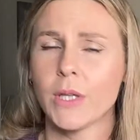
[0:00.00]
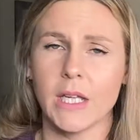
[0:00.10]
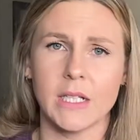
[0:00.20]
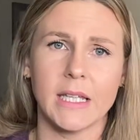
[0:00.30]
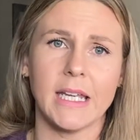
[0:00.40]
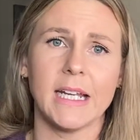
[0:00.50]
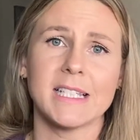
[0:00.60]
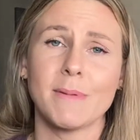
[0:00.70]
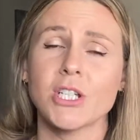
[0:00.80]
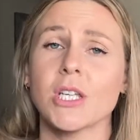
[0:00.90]
clean,
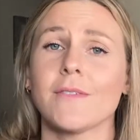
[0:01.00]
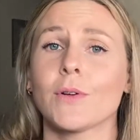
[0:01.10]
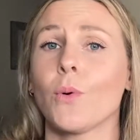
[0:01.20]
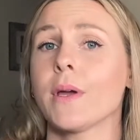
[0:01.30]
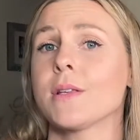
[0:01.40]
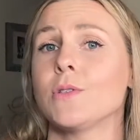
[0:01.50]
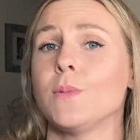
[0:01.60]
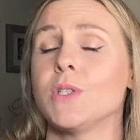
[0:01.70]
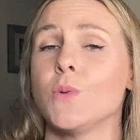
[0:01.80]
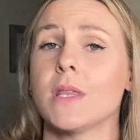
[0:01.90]
especially if you're going to be
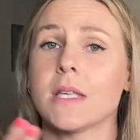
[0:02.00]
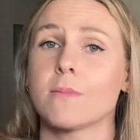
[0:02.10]
doing this